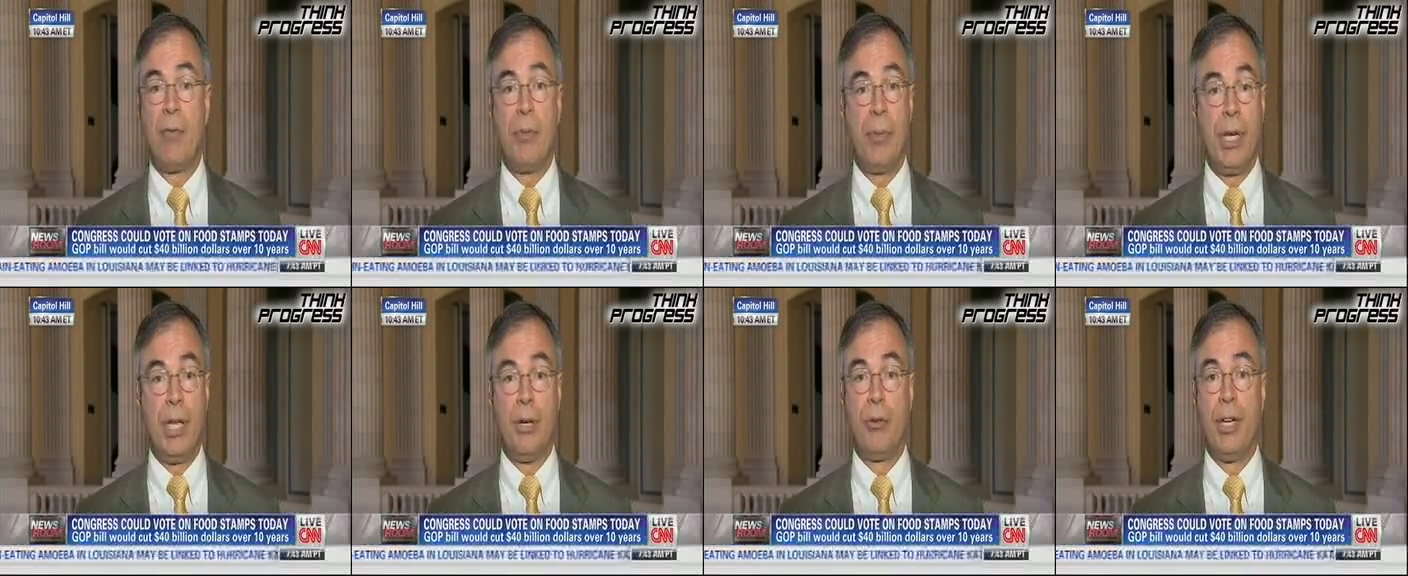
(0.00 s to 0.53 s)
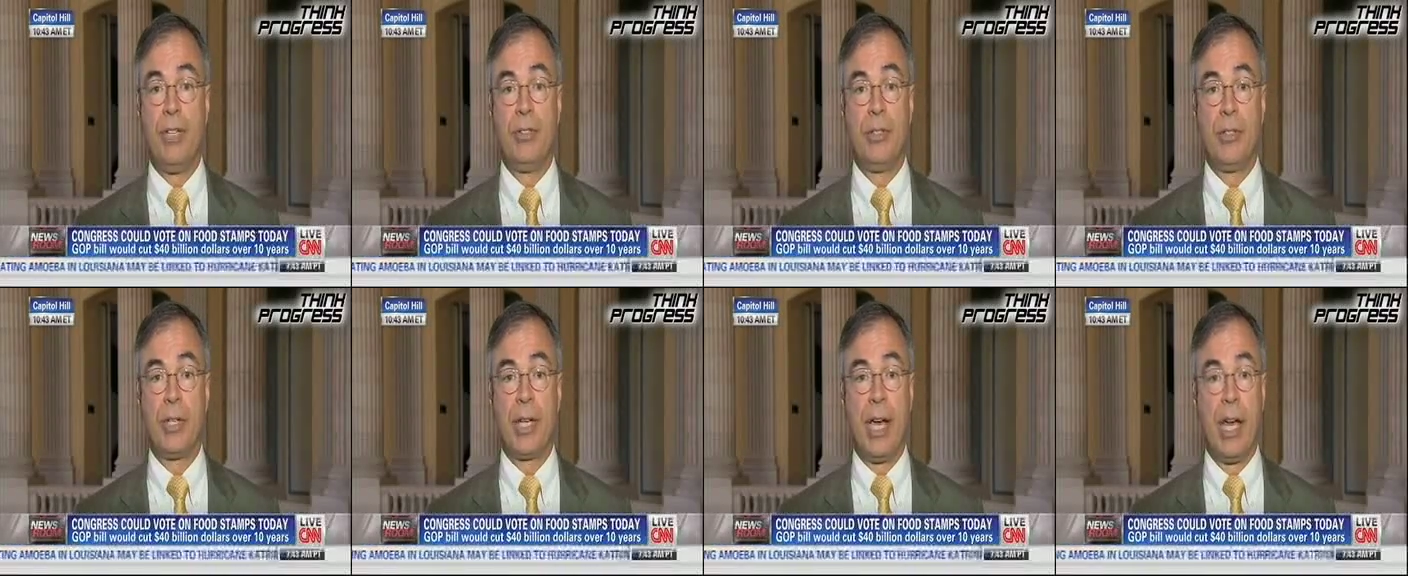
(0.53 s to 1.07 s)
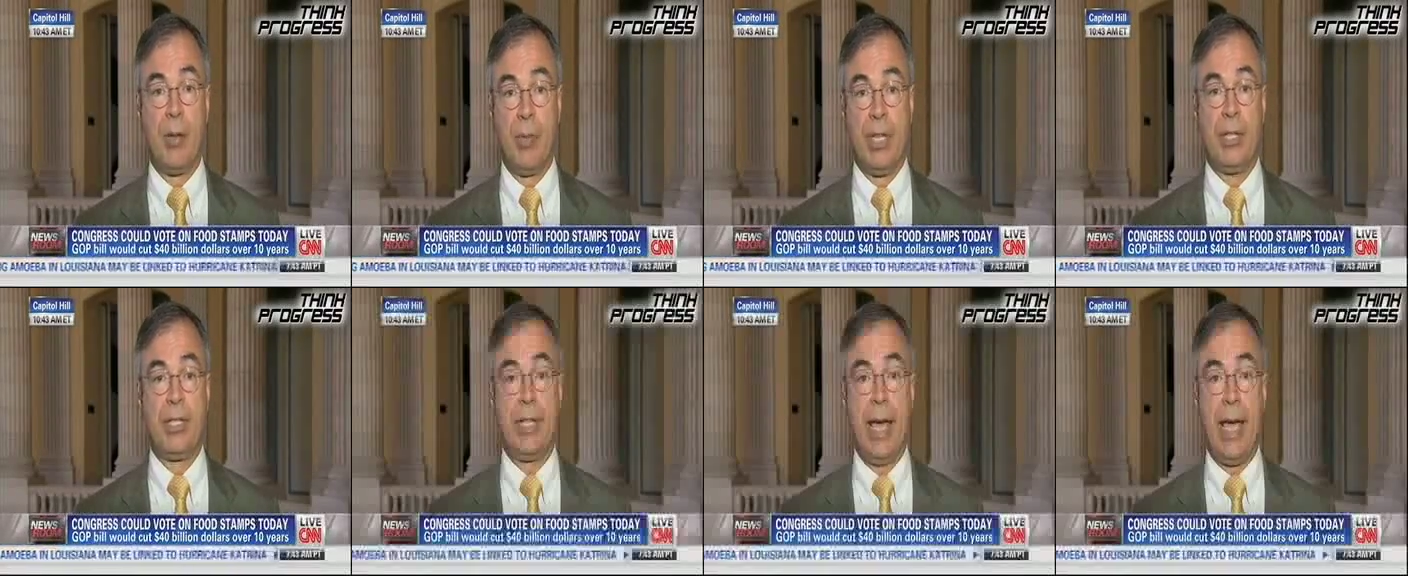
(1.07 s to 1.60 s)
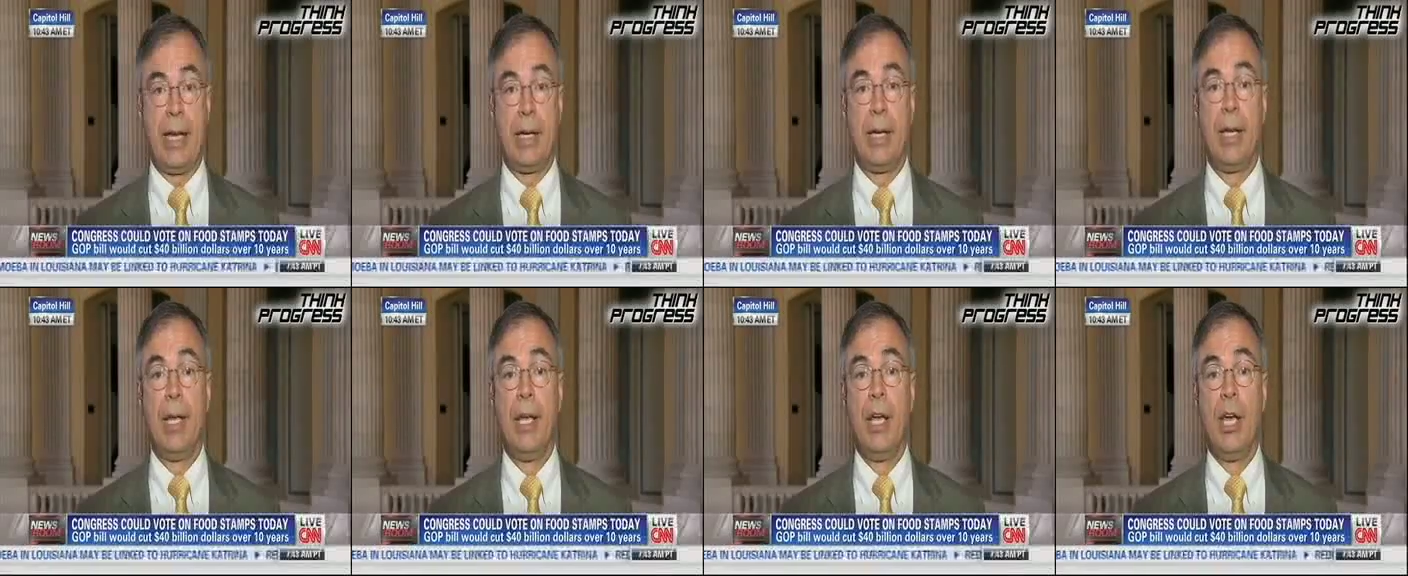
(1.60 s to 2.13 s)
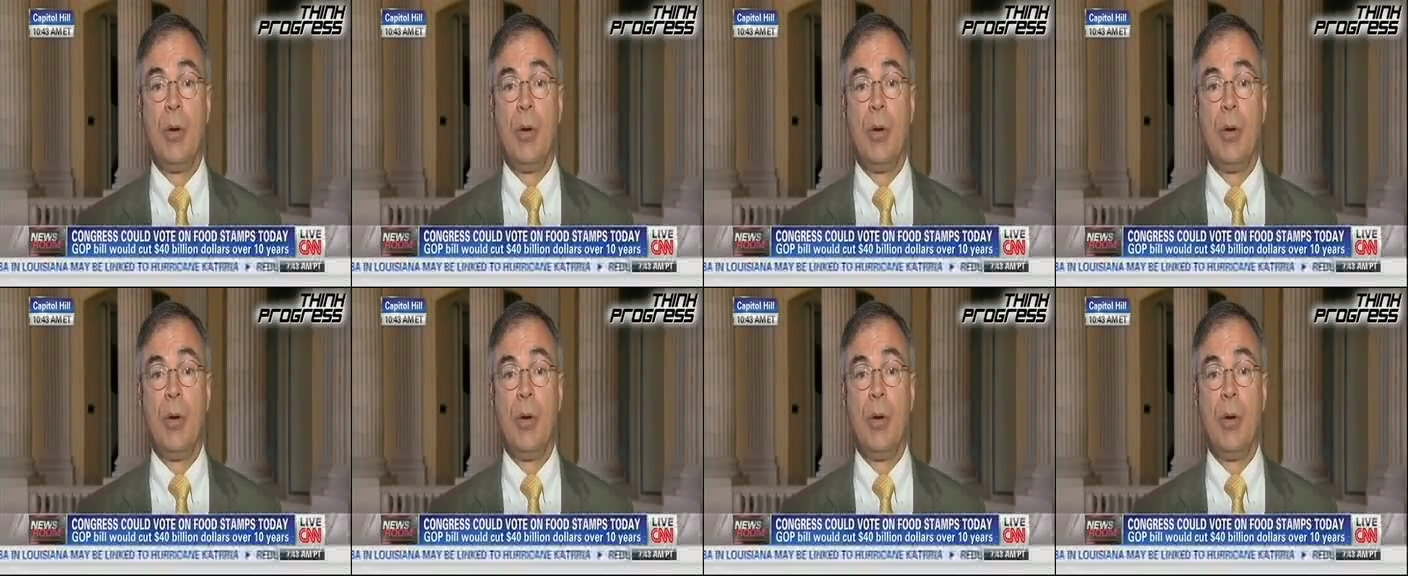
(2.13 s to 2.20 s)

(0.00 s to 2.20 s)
Everybody agrees this economy is stagnant.